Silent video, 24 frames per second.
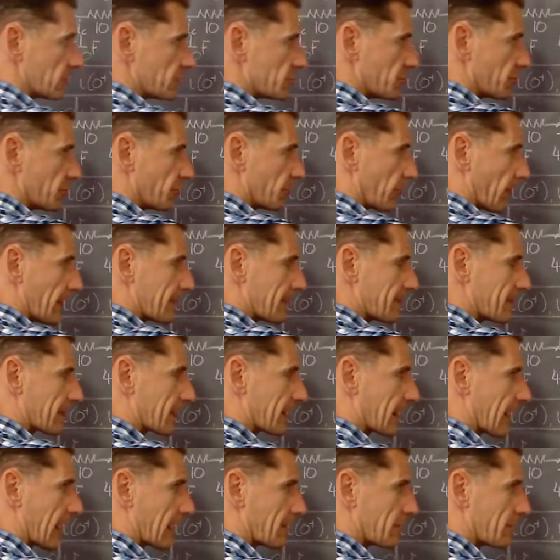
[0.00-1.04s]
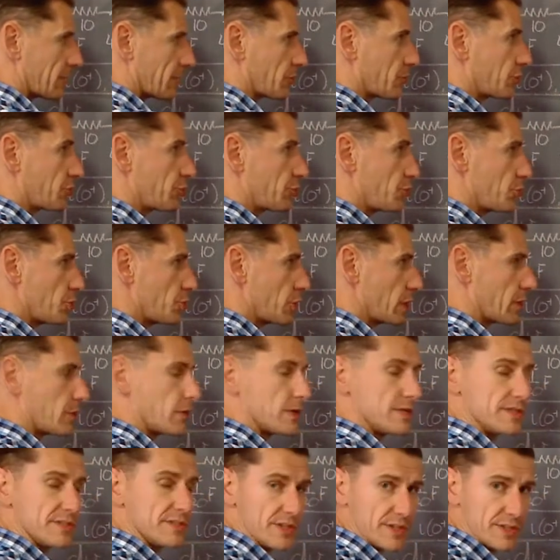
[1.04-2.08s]
To find the current through a
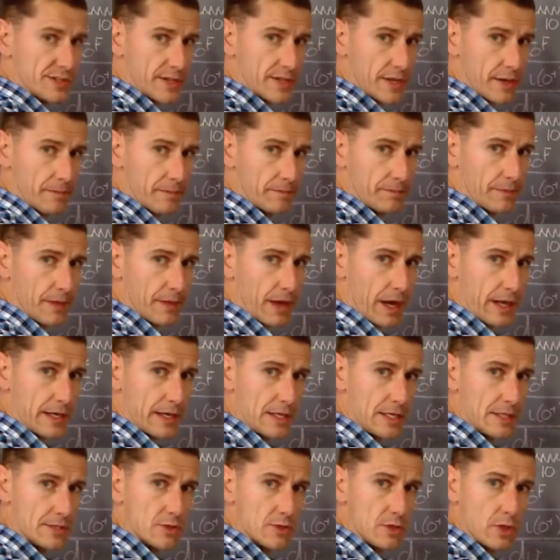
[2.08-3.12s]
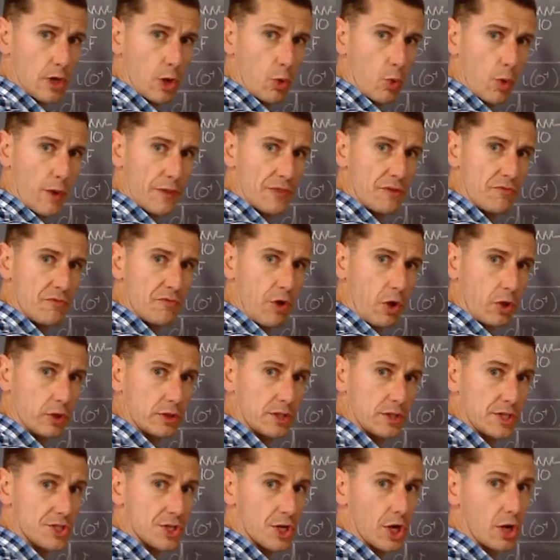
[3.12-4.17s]
resistor, I need to know what the
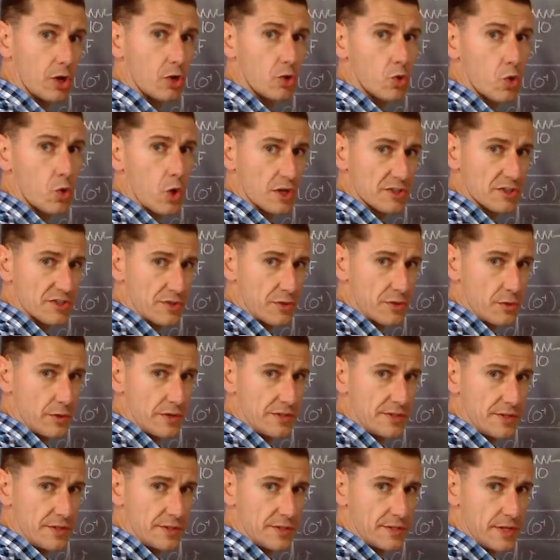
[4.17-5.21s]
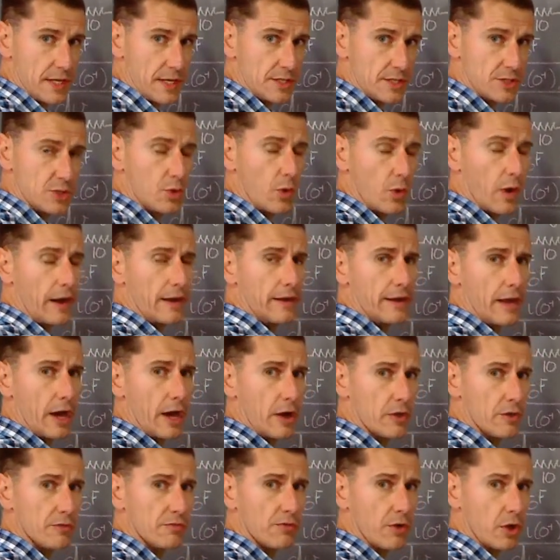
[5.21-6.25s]
voltage across the resistor is. Do I
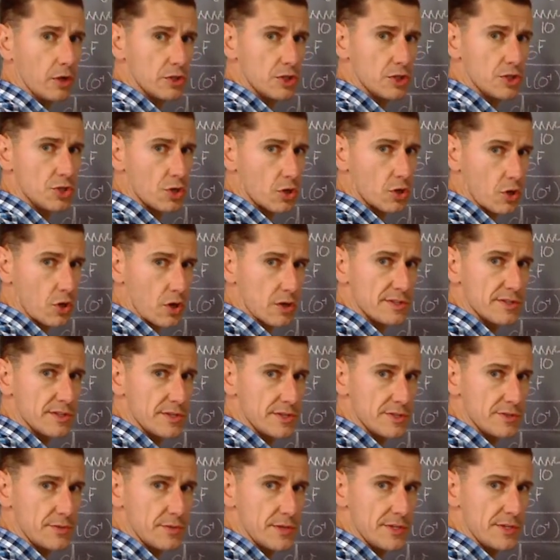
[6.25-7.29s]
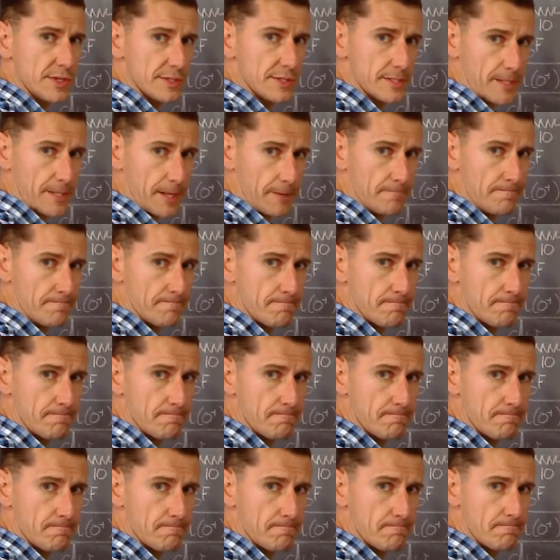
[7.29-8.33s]
know the voltage across this resistor?
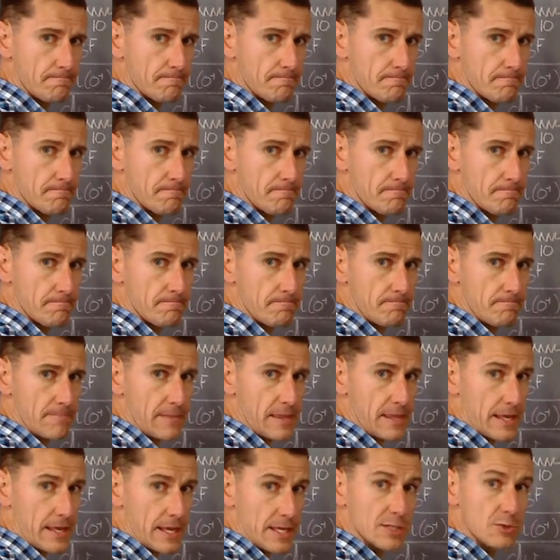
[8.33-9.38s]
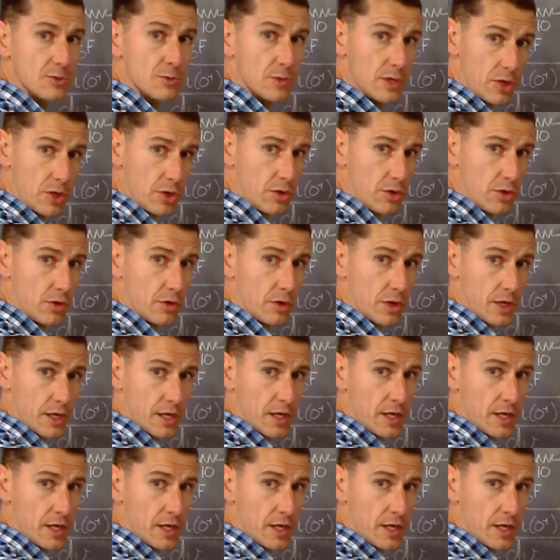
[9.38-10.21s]
Yes, we do,